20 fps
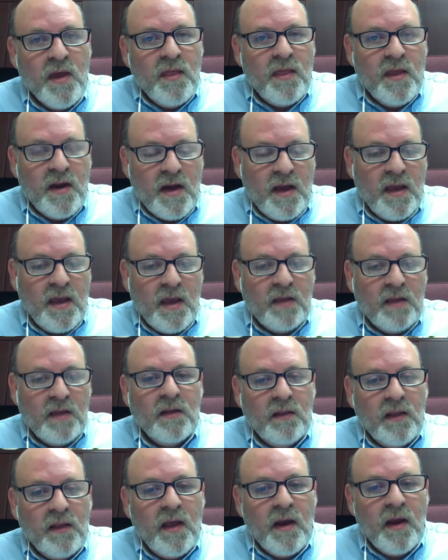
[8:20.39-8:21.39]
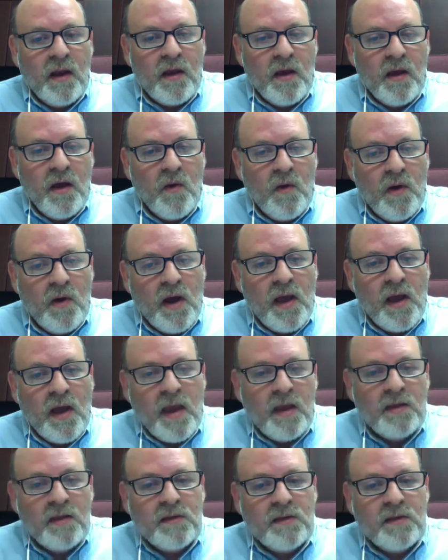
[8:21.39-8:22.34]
then I had to let it go, and I had